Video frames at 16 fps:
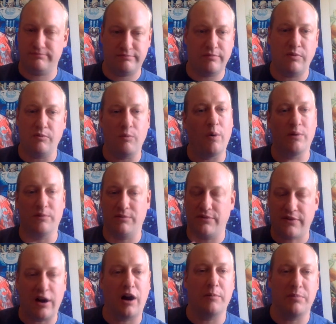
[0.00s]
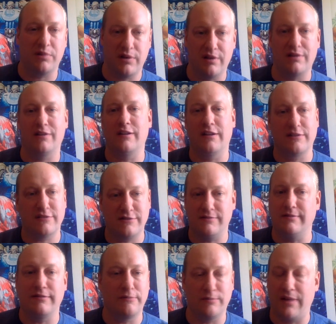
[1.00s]
one with carpeted and it's
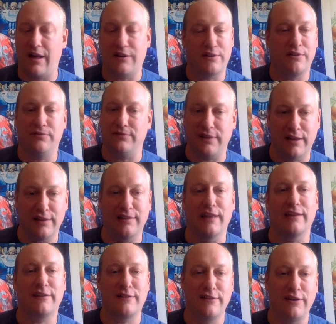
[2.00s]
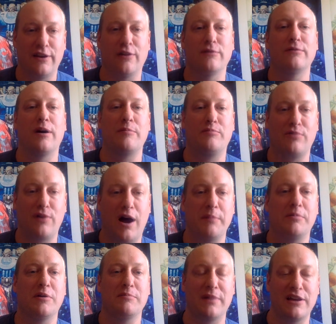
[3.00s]
not going to flood, like, a
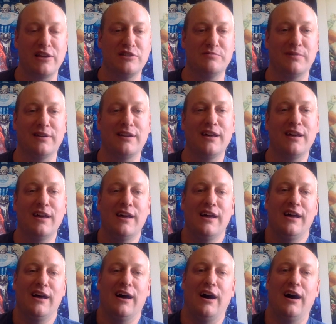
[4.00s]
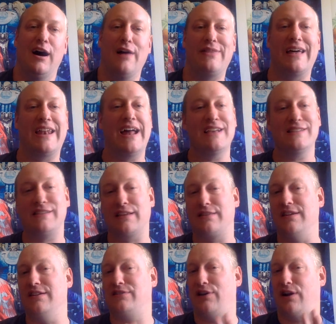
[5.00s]
proper basement that has like
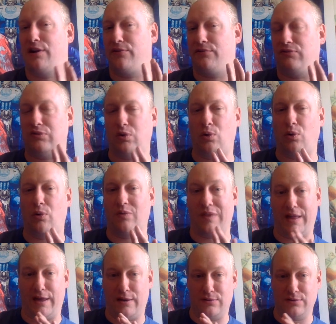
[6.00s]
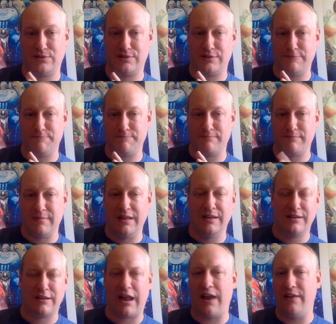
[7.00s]
the entire floor of the house,
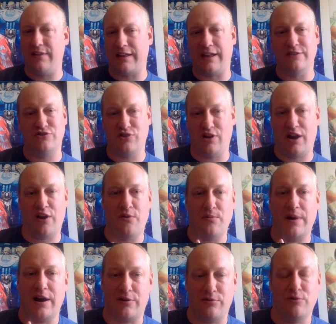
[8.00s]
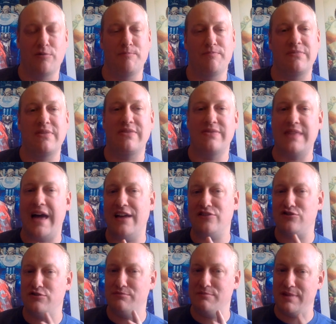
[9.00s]
kind of like a giant rec room.
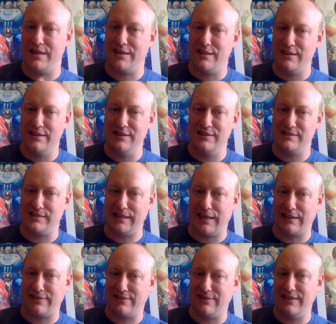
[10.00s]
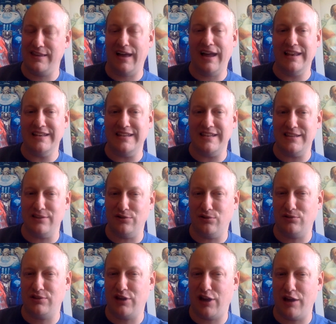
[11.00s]
That to me is like the
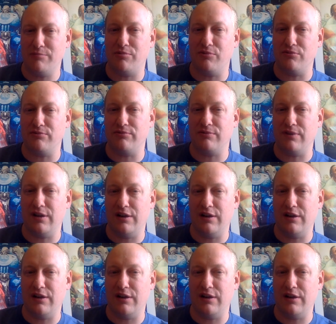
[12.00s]
ideal type of